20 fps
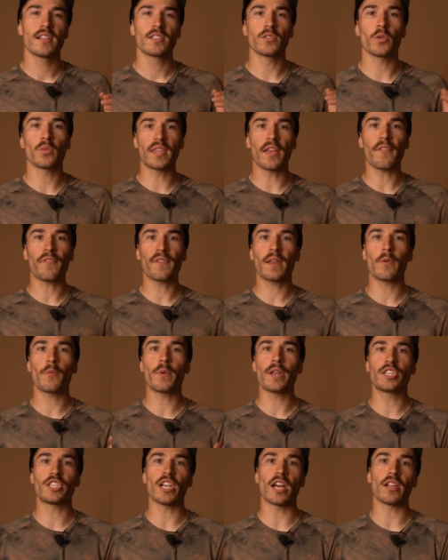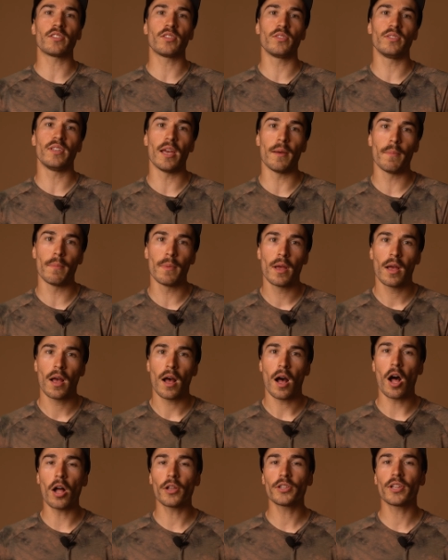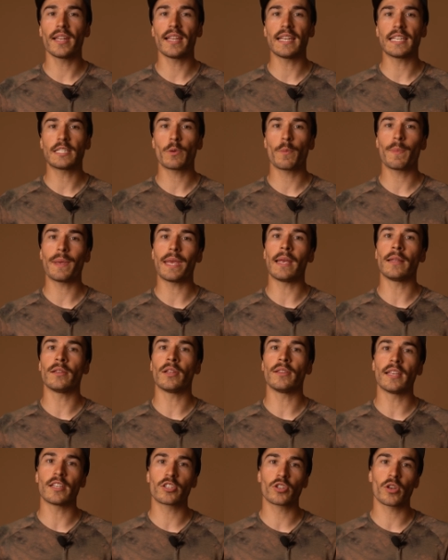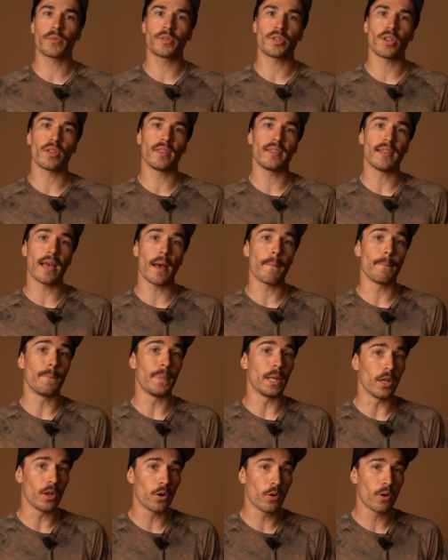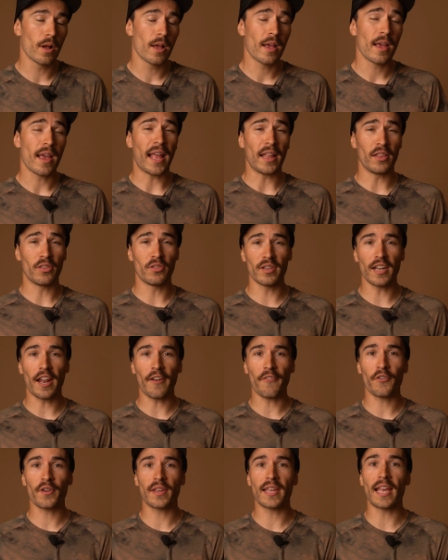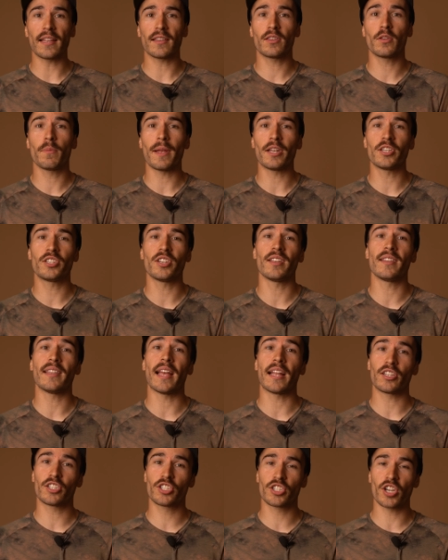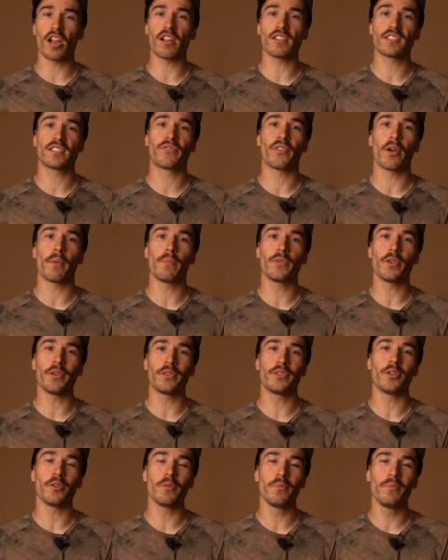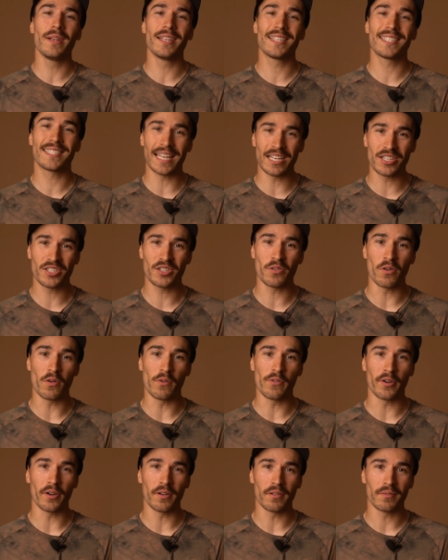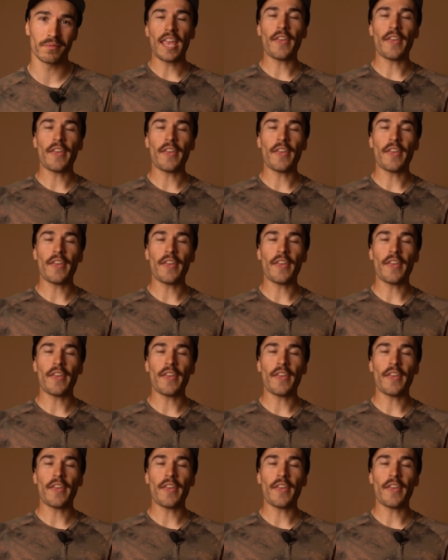so definitely reach out to them all the links will be in the description down below and do not forget to mention that Charles from YouTube sent you over.